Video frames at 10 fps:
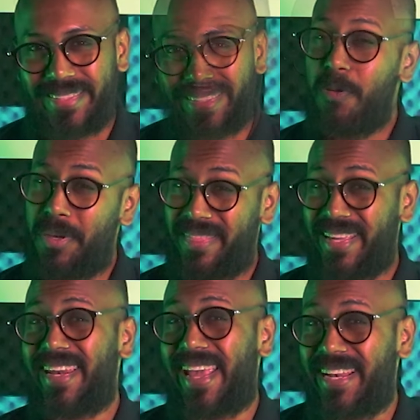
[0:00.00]
You can
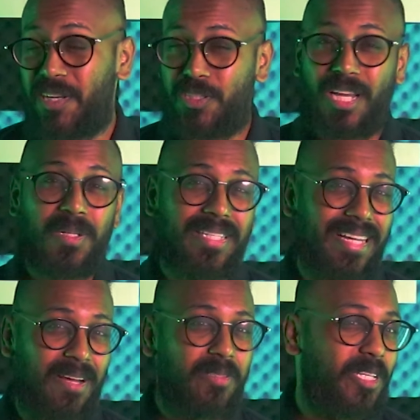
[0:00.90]
then add your child's
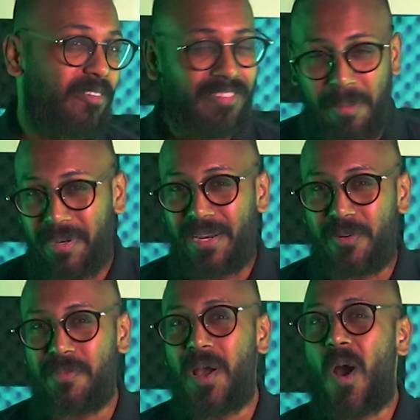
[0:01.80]
account to your family
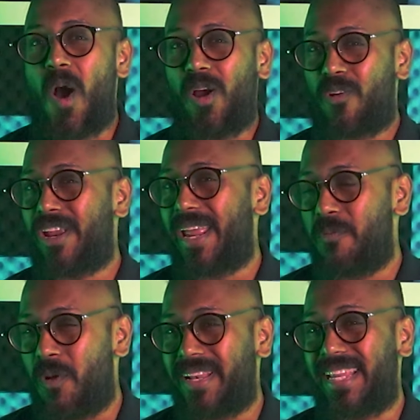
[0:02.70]
group or create
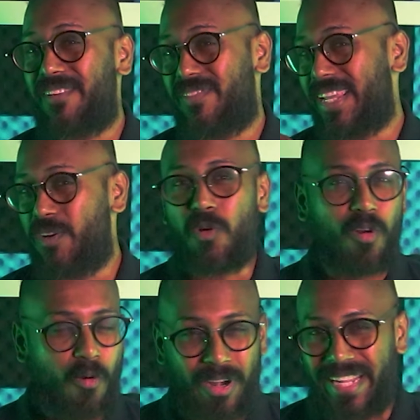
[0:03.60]
one if they don't
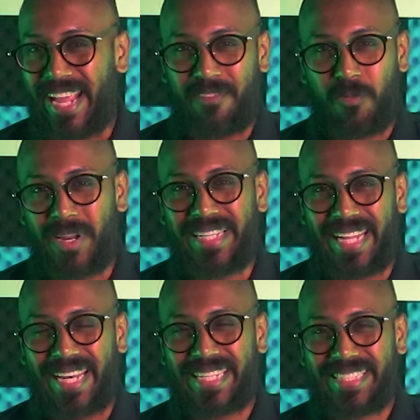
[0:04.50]
already have one
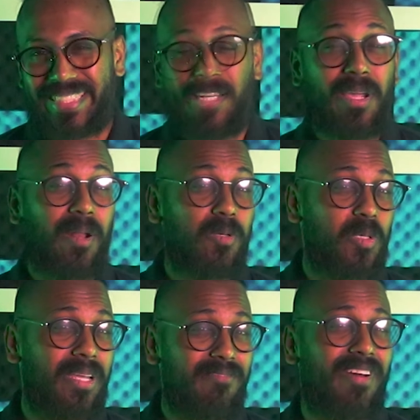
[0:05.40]
yet. You can
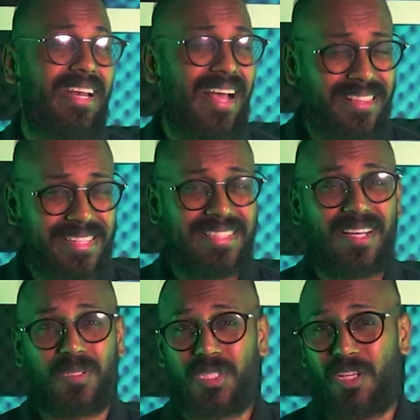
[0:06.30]
also invite other
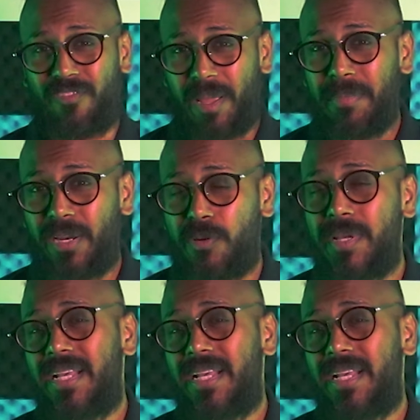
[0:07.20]
adults to your family group,